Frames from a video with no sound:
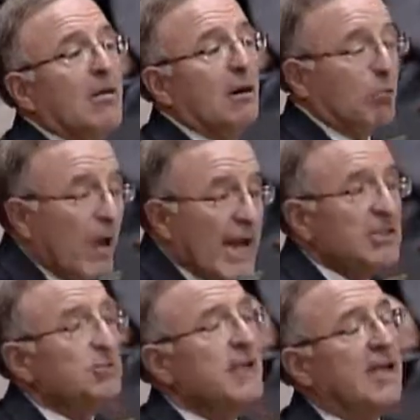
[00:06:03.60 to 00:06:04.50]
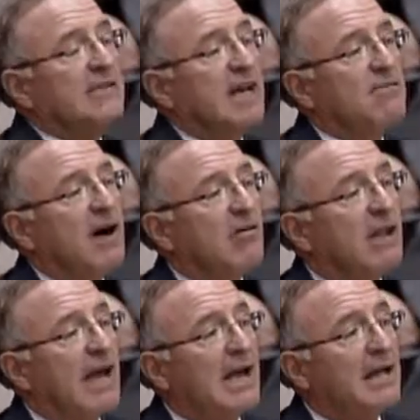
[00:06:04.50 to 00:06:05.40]
arrangement, as I've
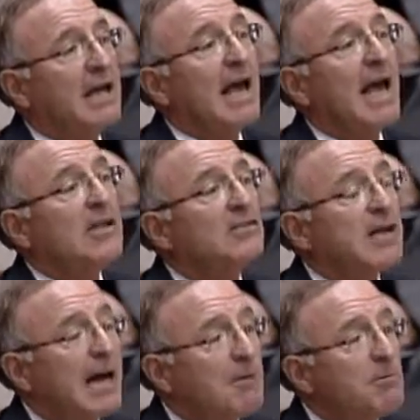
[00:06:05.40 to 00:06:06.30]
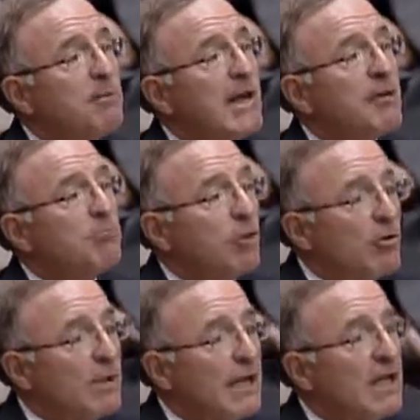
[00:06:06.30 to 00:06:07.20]
outlined, and it's time to make it
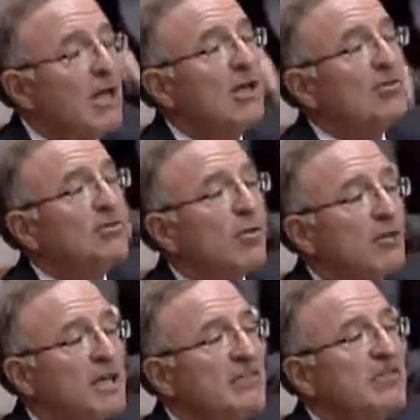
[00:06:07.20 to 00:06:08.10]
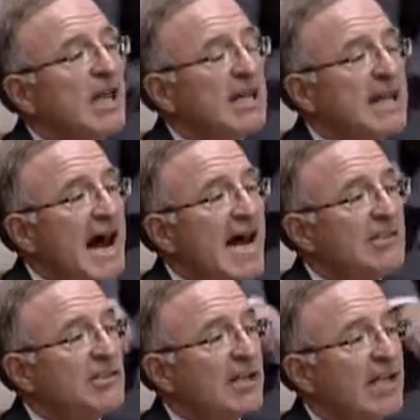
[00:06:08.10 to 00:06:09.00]
permanent so this
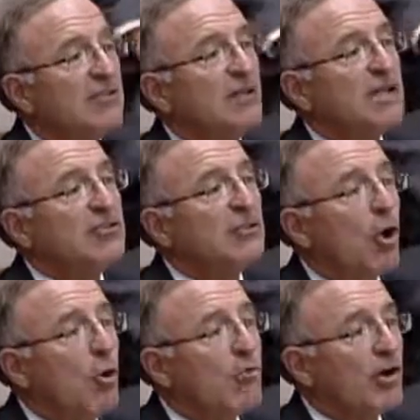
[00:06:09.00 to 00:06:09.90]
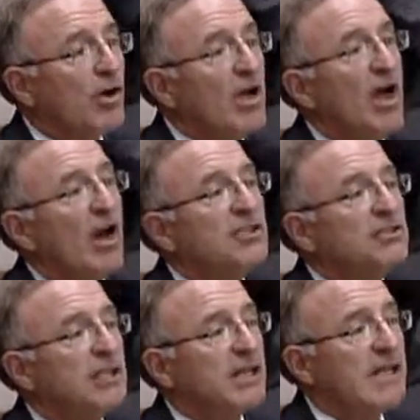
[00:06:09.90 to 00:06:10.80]
nonsense is over
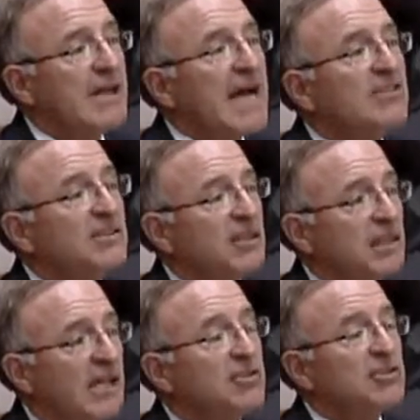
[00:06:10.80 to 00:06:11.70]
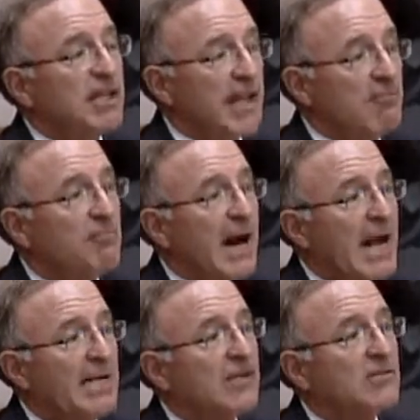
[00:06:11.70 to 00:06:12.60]
until a next legislative
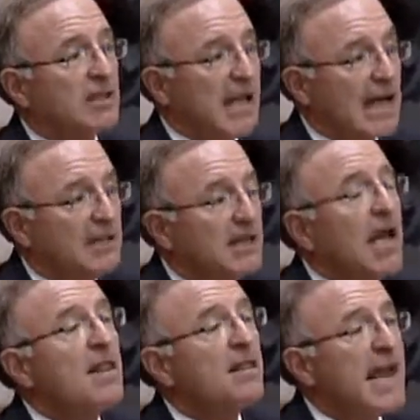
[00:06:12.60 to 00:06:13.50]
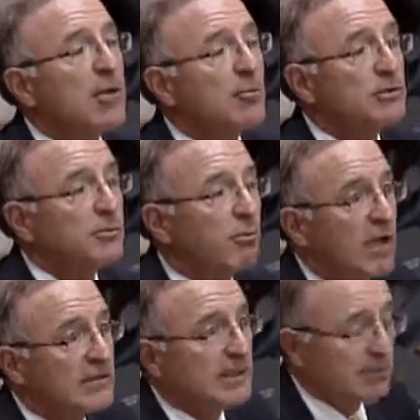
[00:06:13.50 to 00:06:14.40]
body is elected. Thank you, Mr. President.